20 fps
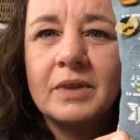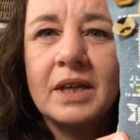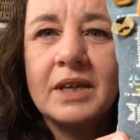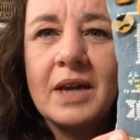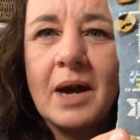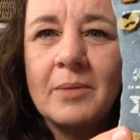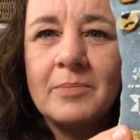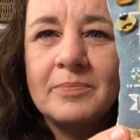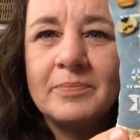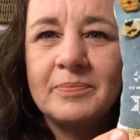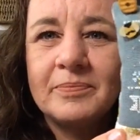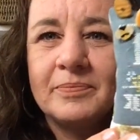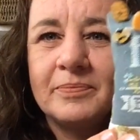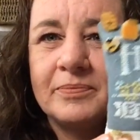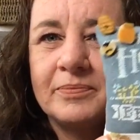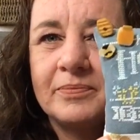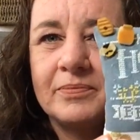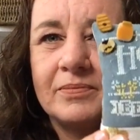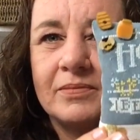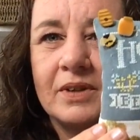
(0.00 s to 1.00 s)
Yeah,
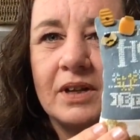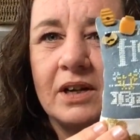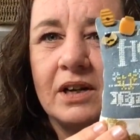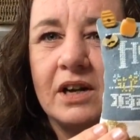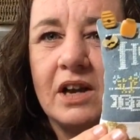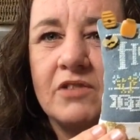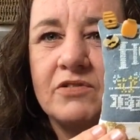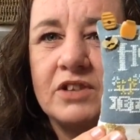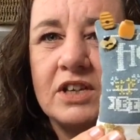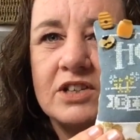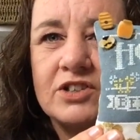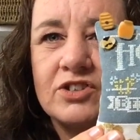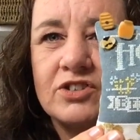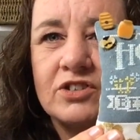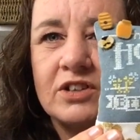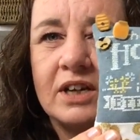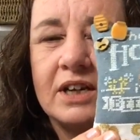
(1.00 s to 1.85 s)
love this.